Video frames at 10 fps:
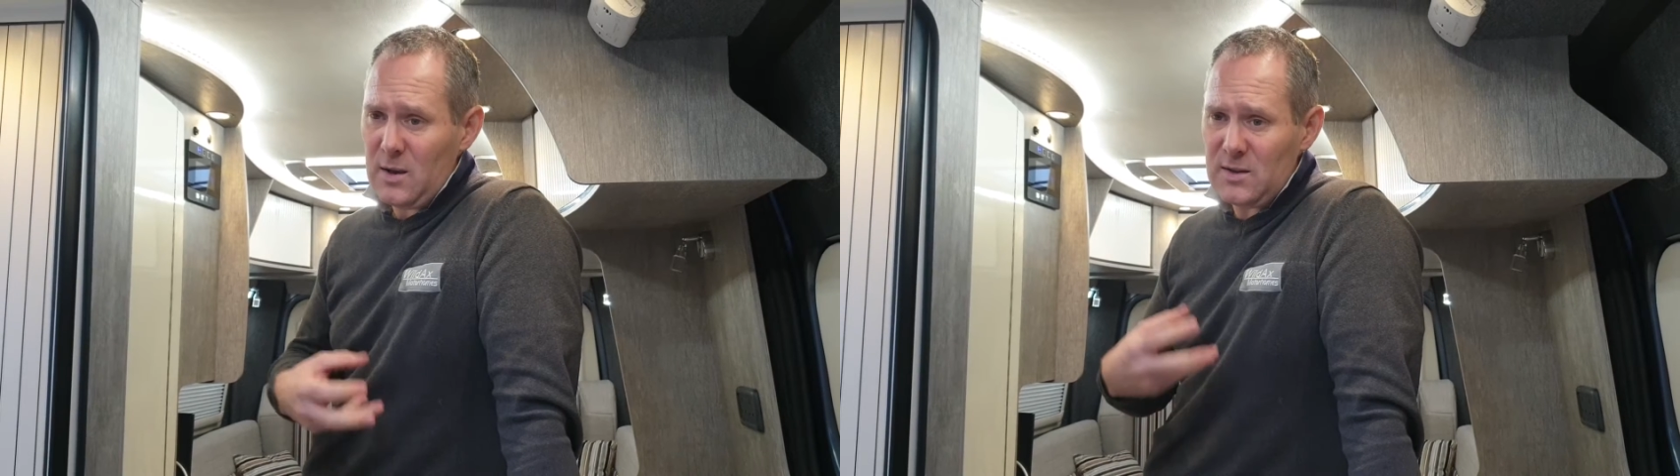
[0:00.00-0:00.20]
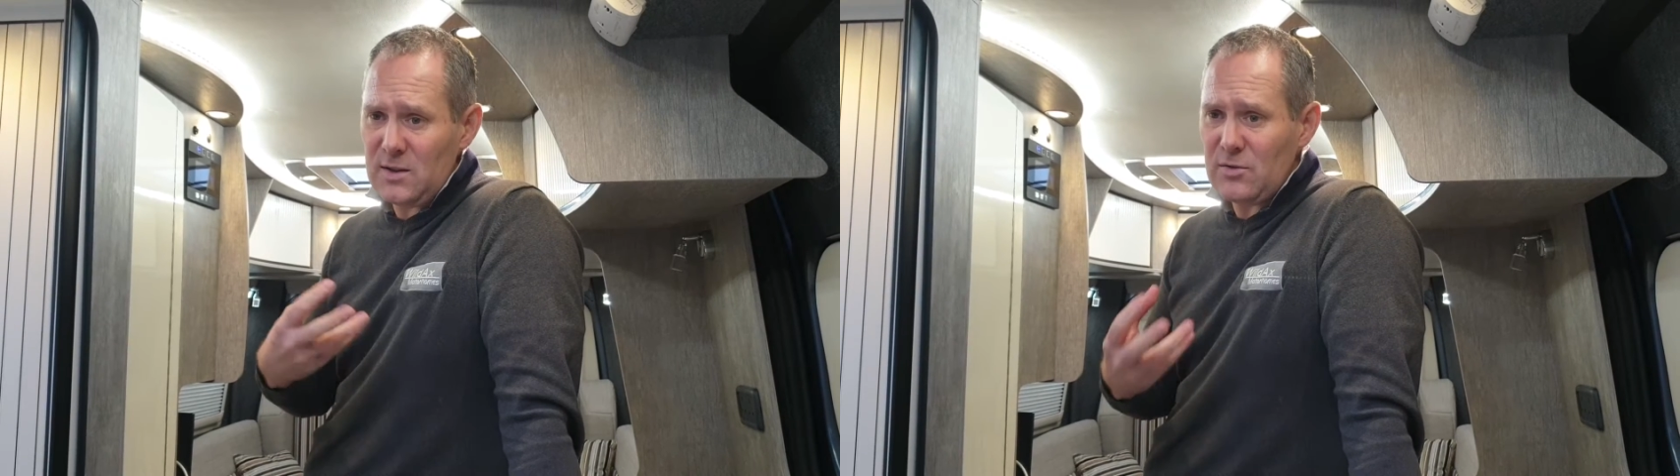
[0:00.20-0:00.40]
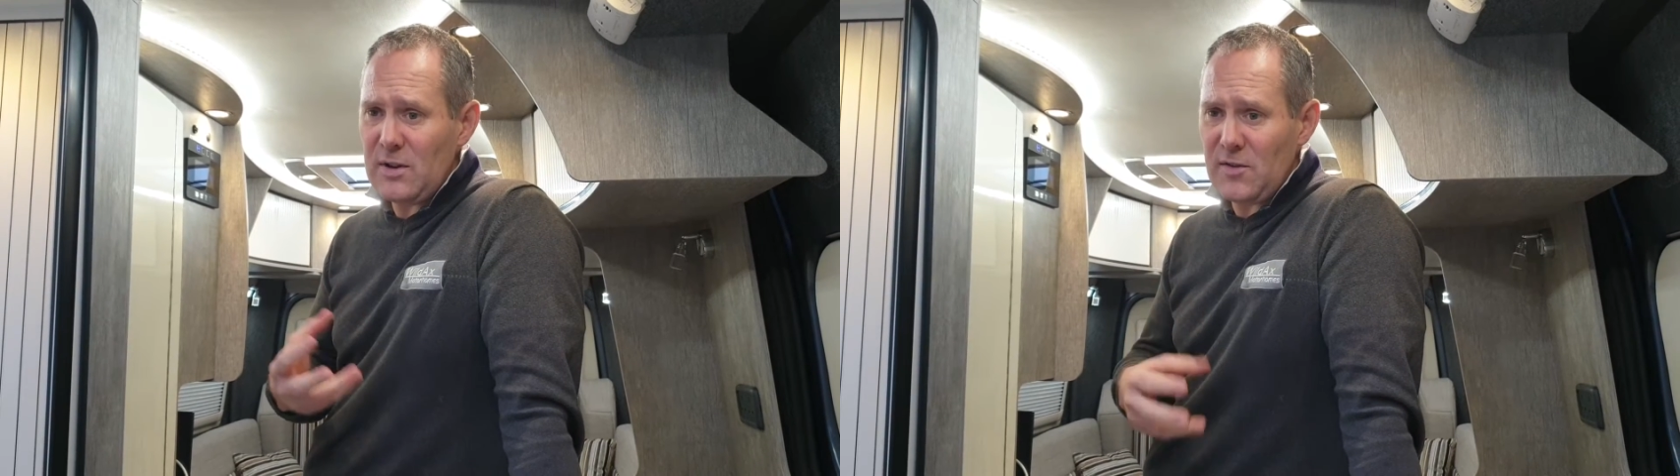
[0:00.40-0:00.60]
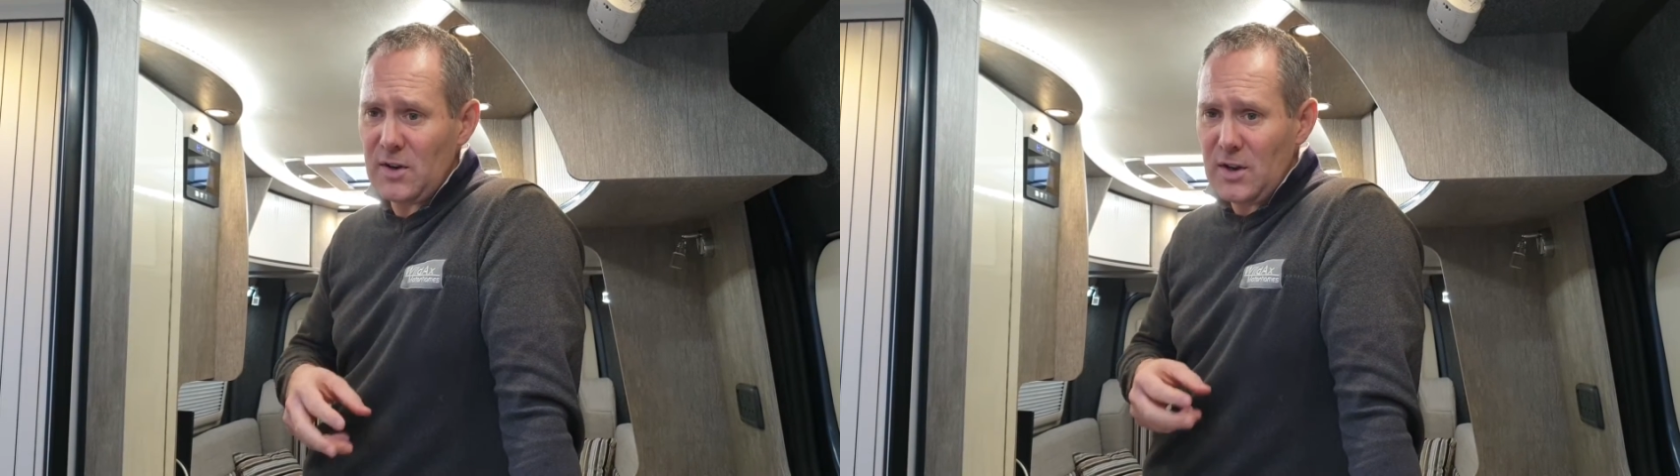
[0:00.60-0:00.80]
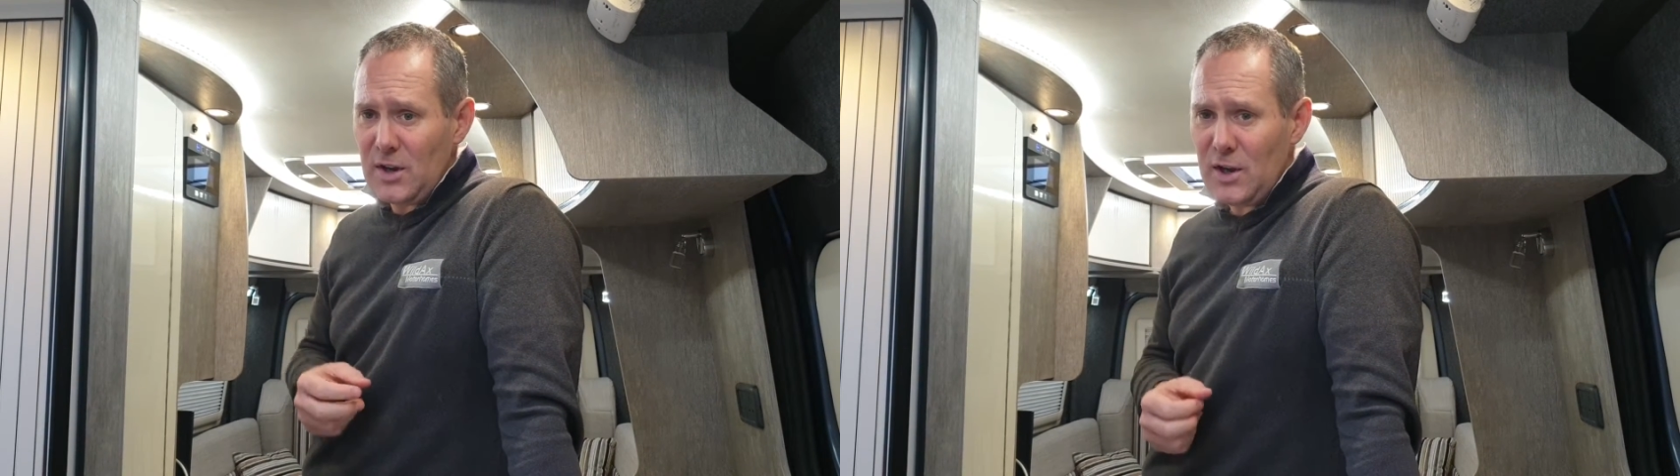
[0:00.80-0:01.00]
as they're
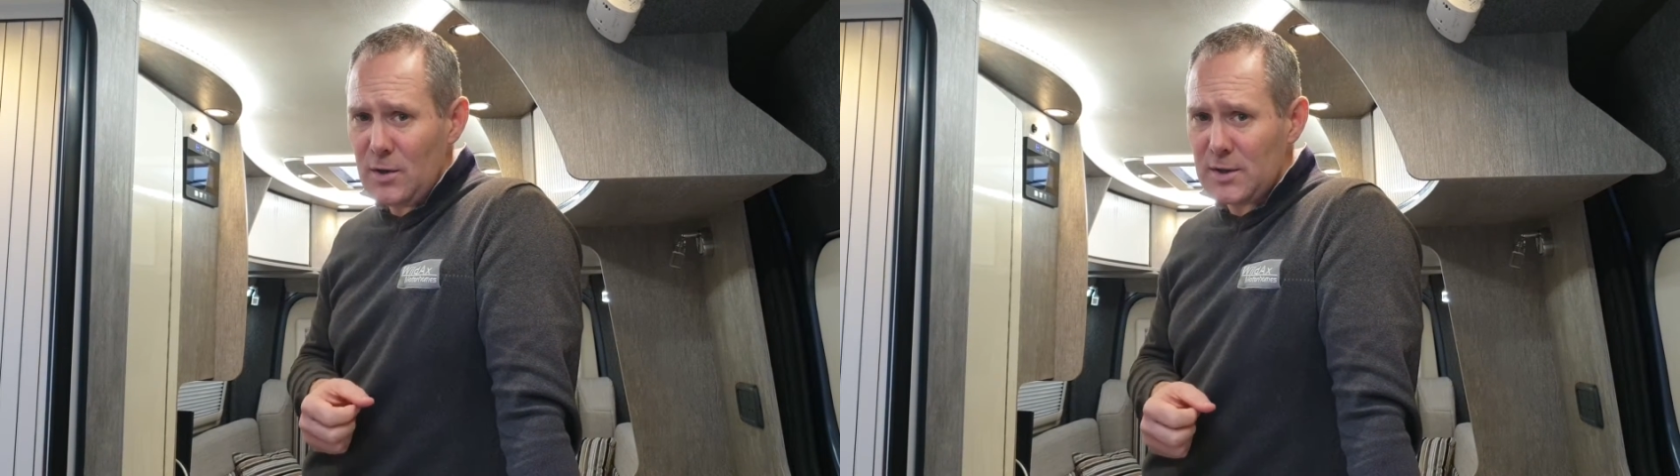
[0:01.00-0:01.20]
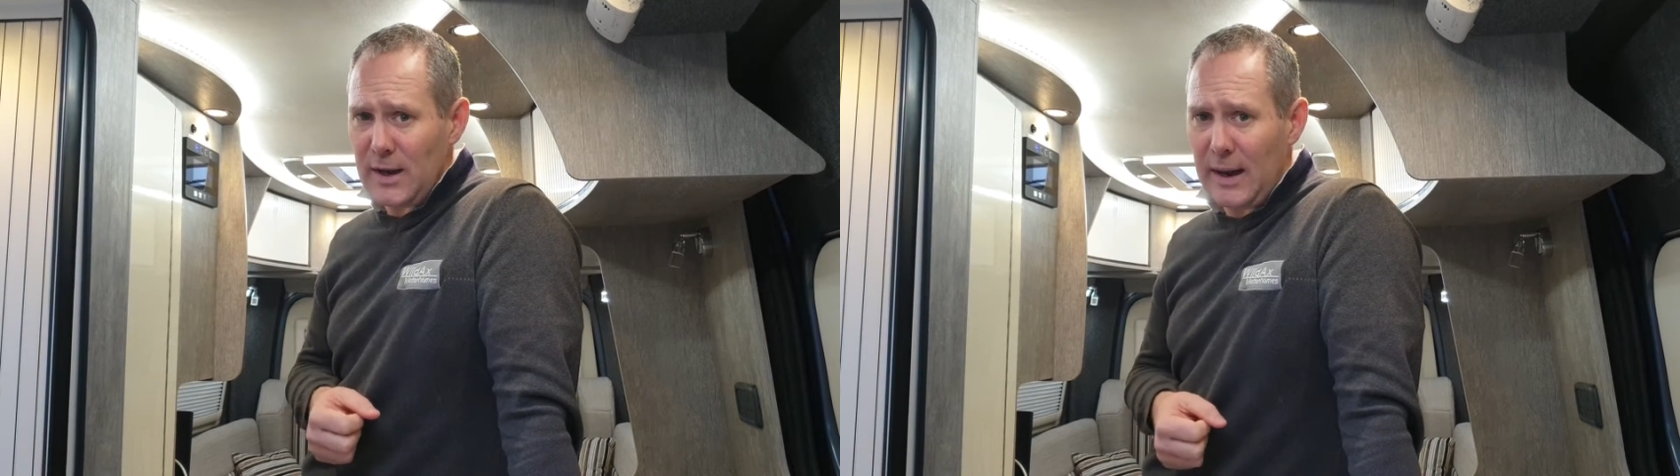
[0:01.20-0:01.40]
driven usually